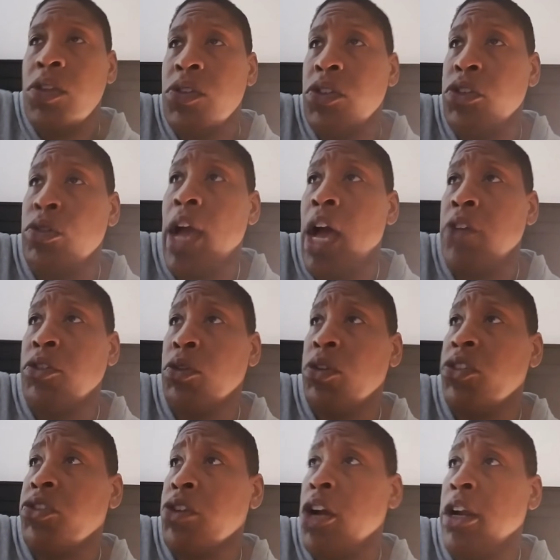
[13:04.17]
You guys are going
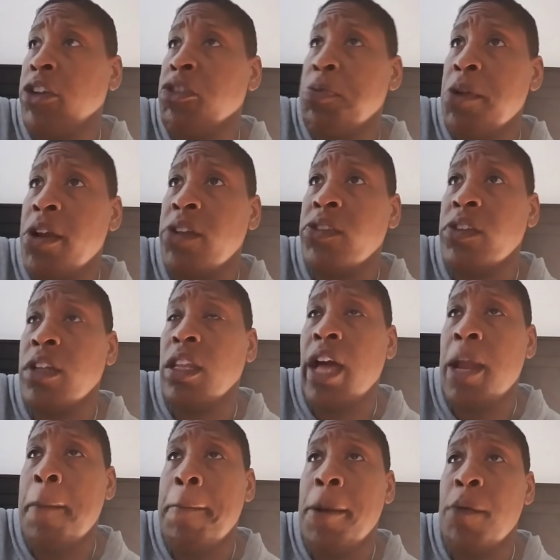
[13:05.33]
to start experiencing a
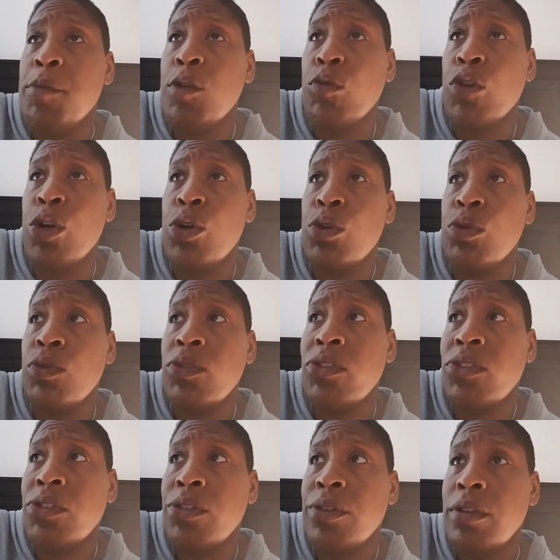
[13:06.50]
lot of bumpy
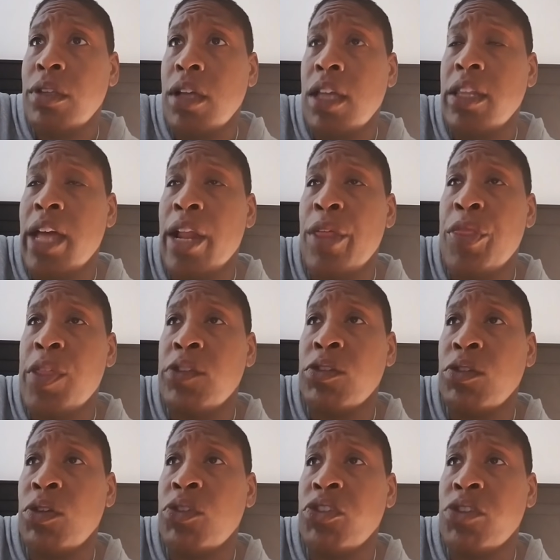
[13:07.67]
roads. A lot of things are
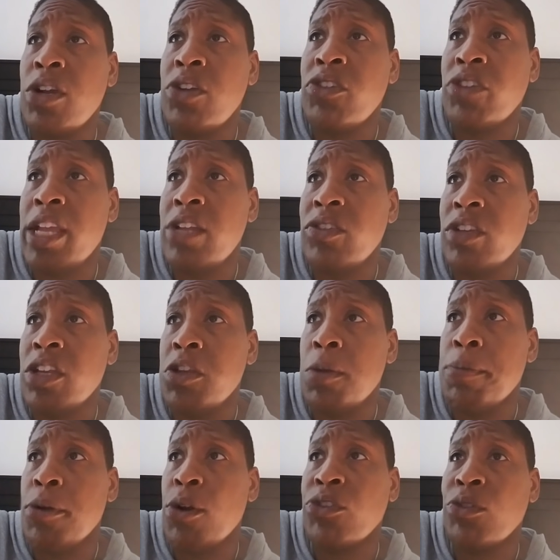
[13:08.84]
going to start changing in your
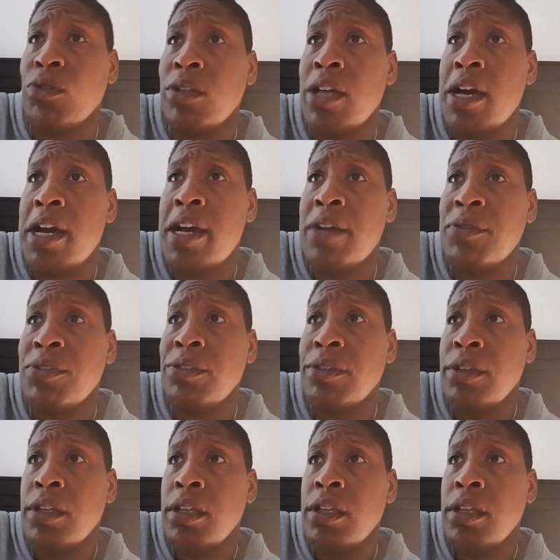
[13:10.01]
personal lives.